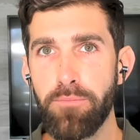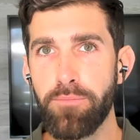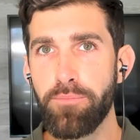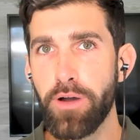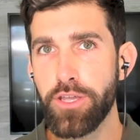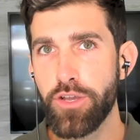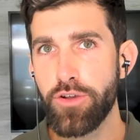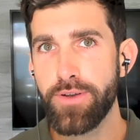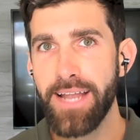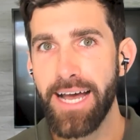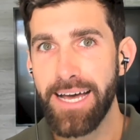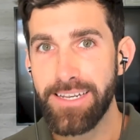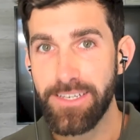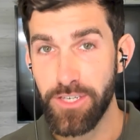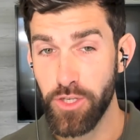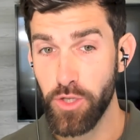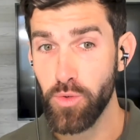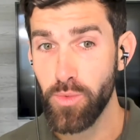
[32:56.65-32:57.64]
but you're
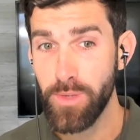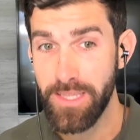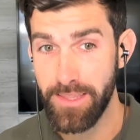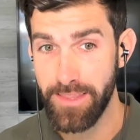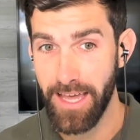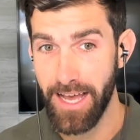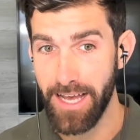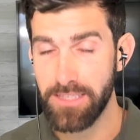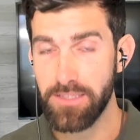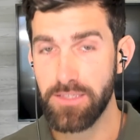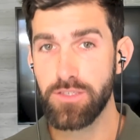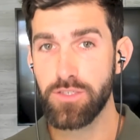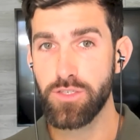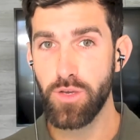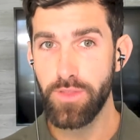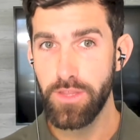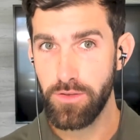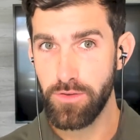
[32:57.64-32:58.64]
not doing that
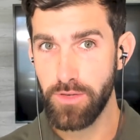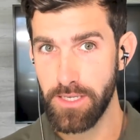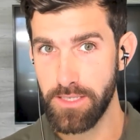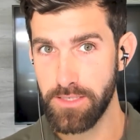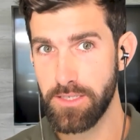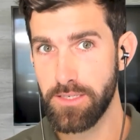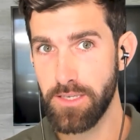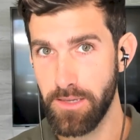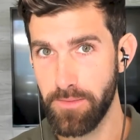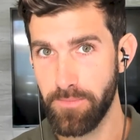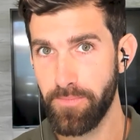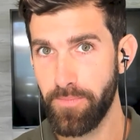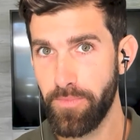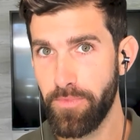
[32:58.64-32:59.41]
so that you can sleep.